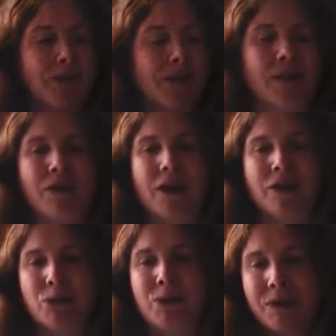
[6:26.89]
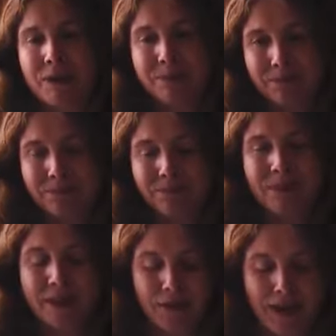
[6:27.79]
survival and
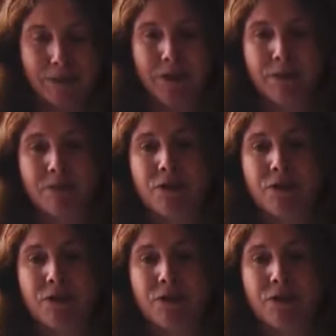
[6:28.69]
development